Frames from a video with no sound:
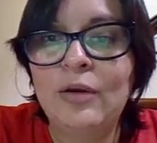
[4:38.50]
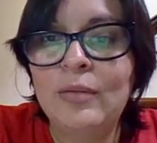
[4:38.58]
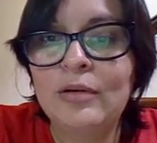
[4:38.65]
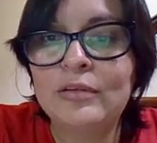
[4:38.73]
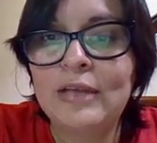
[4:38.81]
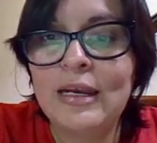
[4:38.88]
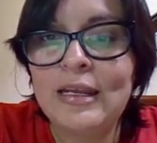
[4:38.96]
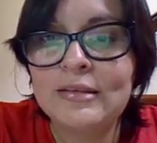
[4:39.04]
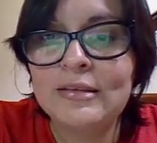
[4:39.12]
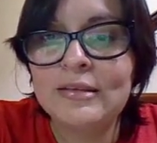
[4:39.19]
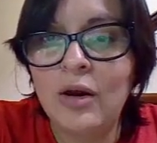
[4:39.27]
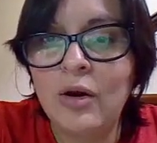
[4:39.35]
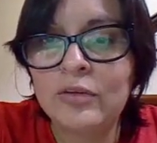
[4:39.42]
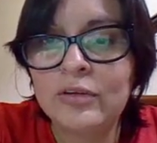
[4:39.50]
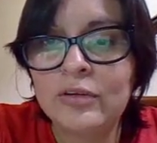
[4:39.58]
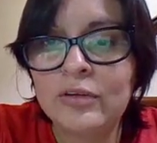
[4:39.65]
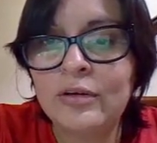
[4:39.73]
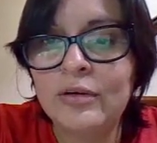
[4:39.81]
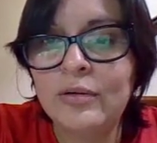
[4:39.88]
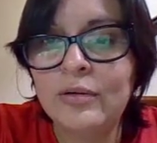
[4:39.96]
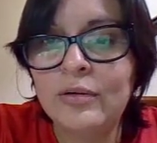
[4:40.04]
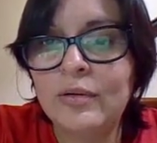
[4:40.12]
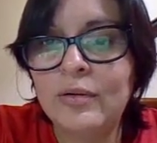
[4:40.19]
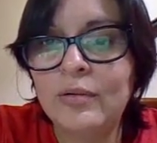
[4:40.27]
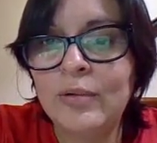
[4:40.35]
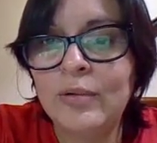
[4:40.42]
And the number that is
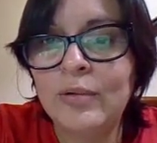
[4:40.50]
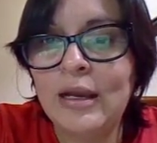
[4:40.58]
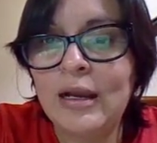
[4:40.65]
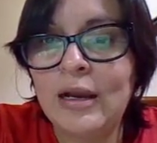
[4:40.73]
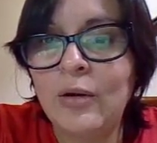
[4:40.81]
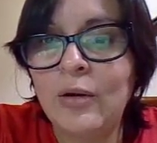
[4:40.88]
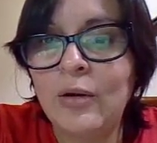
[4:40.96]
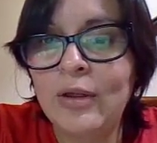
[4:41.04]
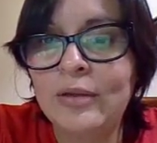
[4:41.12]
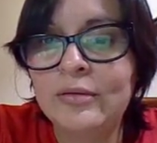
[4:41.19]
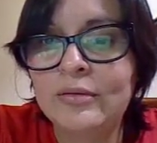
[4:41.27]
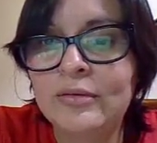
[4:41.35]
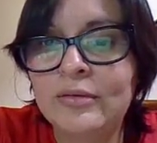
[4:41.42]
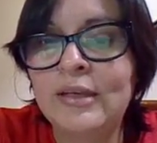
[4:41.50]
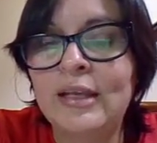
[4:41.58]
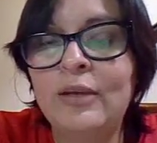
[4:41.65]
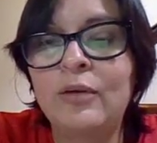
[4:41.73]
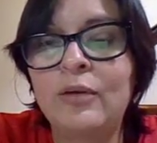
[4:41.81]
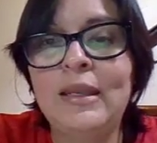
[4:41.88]
under, we call it